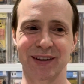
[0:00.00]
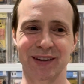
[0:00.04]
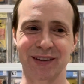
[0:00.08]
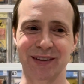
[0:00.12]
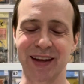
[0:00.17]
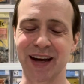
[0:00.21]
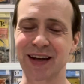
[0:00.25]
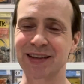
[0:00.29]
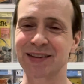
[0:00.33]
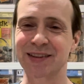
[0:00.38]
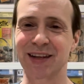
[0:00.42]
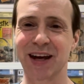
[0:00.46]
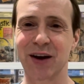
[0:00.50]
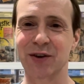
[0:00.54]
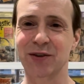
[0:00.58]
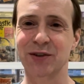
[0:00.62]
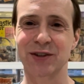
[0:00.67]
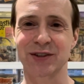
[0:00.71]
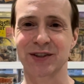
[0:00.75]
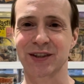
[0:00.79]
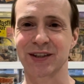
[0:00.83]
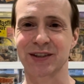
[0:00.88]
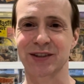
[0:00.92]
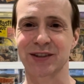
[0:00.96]
that town
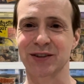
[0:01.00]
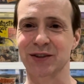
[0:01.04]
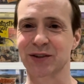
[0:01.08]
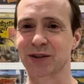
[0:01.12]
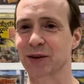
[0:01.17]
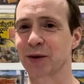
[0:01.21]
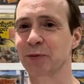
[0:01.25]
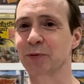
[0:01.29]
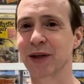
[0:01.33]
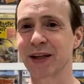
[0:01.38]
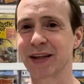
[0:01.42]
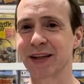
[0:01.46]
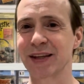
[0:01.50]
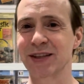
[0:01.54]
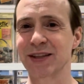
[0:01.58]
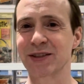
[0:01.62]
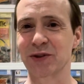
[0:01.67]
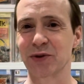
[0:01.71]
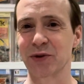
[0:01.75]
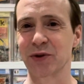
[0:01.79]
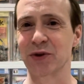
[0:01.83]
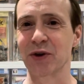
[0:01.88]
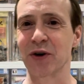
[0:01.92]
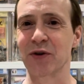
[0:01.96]
just gets completely
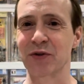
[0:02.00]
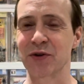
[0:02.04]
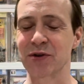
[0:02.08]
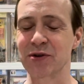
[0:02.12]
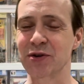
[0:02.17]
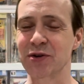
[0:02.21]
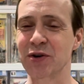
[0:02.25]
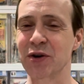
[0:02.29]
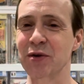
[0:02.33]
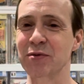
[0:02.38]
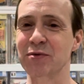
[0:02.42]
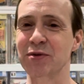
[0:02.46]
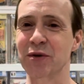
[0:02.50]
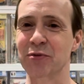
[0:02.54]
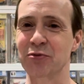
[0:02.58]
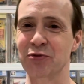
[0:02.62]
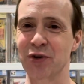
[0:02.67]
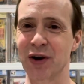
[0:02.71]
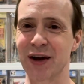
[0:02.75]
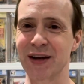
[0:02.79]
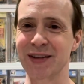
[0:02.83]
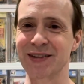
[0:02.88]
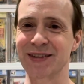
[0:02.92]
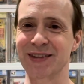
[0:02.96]
screwed over in terms of
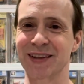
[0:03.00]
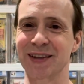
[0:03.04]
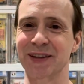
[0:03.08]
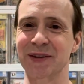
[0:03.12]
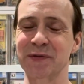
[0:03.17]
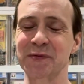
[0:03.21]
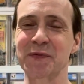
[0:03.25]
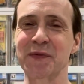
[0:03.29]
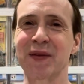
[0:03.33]
pricing.